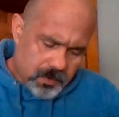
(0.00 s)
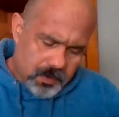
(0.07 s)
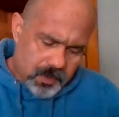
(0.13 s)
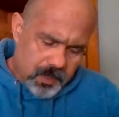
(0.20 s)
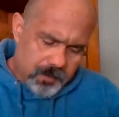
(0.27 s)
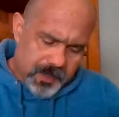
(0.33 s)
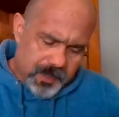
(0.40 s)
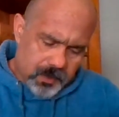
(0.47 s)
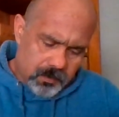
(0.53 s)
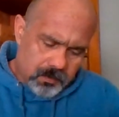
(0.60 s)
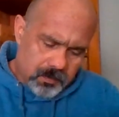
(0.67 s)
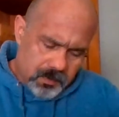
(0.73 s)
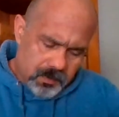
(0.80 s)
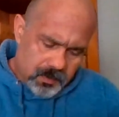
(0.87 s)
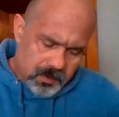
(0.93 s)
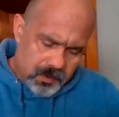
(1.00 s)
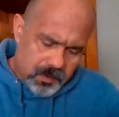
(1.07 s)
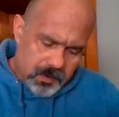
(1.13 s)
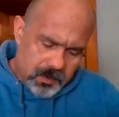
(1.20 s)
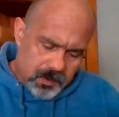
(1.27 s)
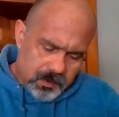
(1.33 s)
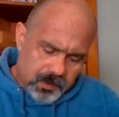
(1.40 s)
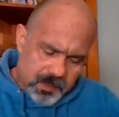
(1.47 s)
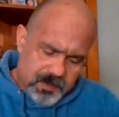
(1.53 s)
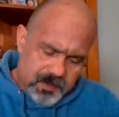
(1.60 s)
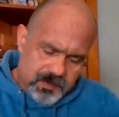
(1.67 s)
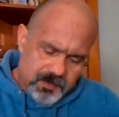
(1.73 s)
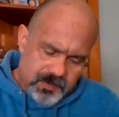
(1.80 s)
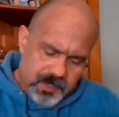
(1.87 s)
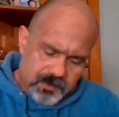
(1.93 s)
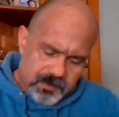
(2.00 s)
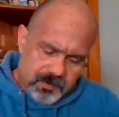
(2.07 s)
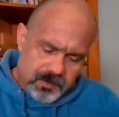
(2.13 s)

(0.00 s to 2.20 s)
Come now, let us set